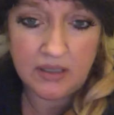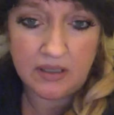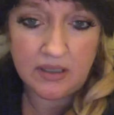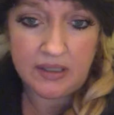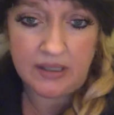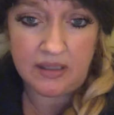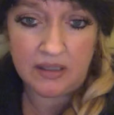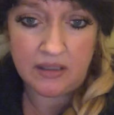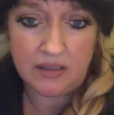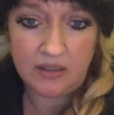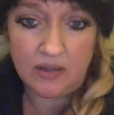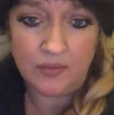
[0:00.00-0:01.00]
Like,
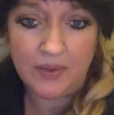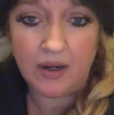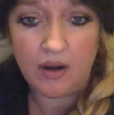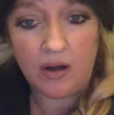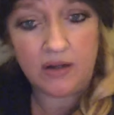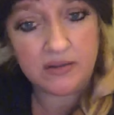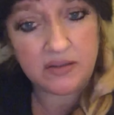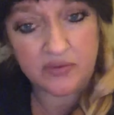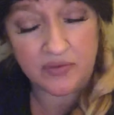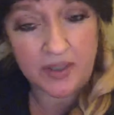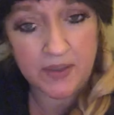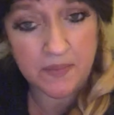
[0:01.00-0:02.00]
we are all
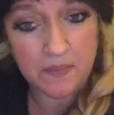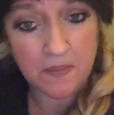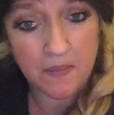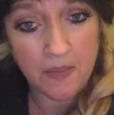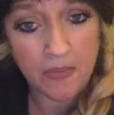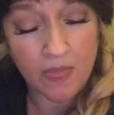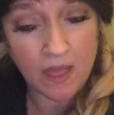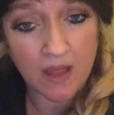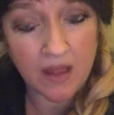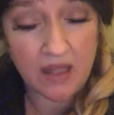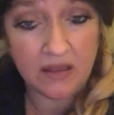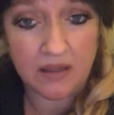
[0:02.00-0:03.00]
different.
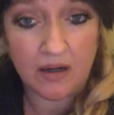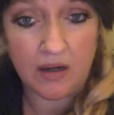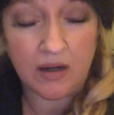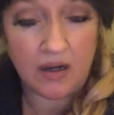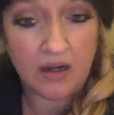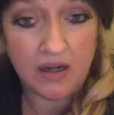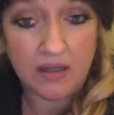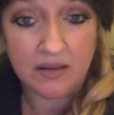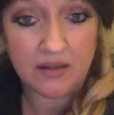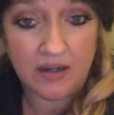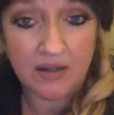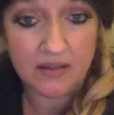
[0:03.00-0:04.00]
Like there
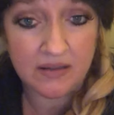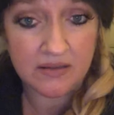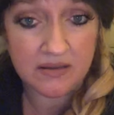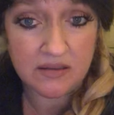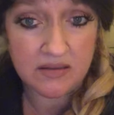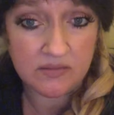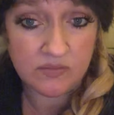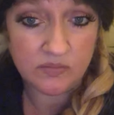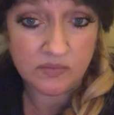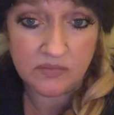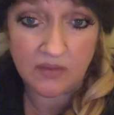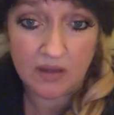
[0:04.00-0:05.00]
is
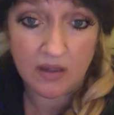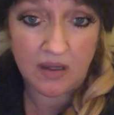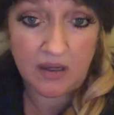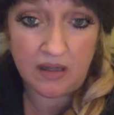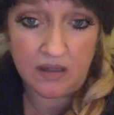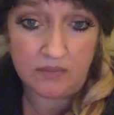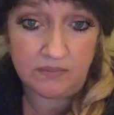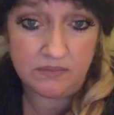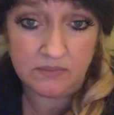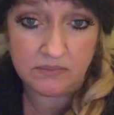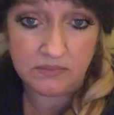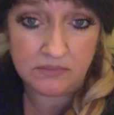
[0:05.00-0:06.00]
a
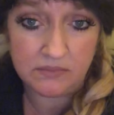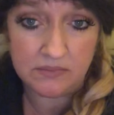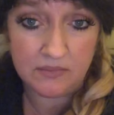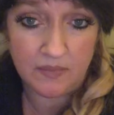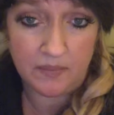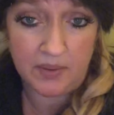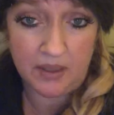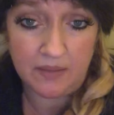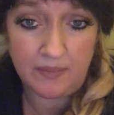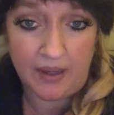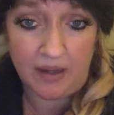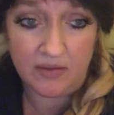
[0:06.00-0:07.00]

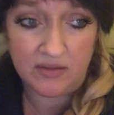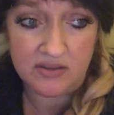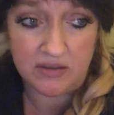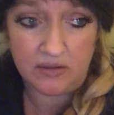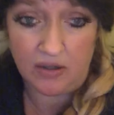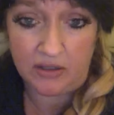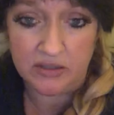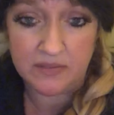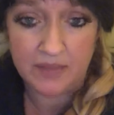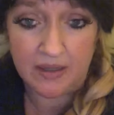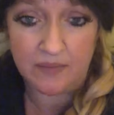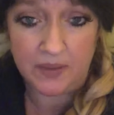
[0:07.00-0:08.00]
there's a large
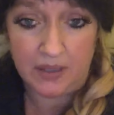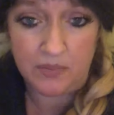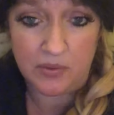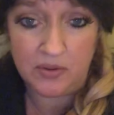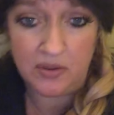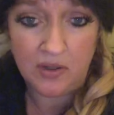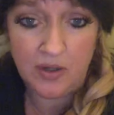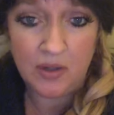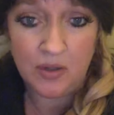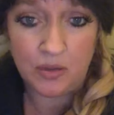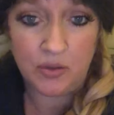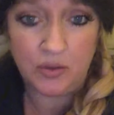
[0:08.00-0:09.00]
amount of people
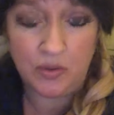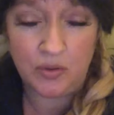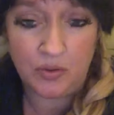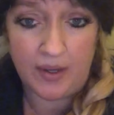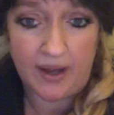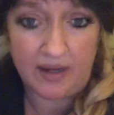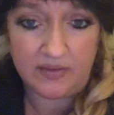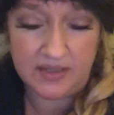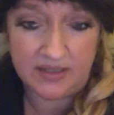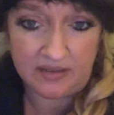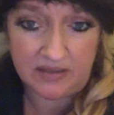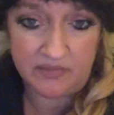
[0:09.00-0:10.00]
who have
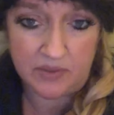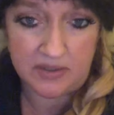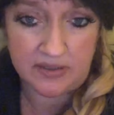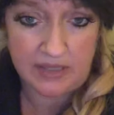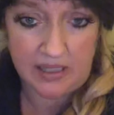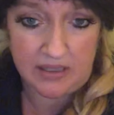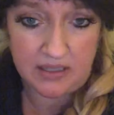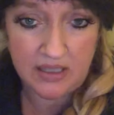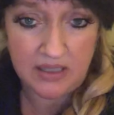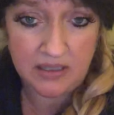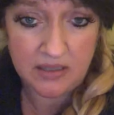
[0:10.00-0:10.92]
addictive personality.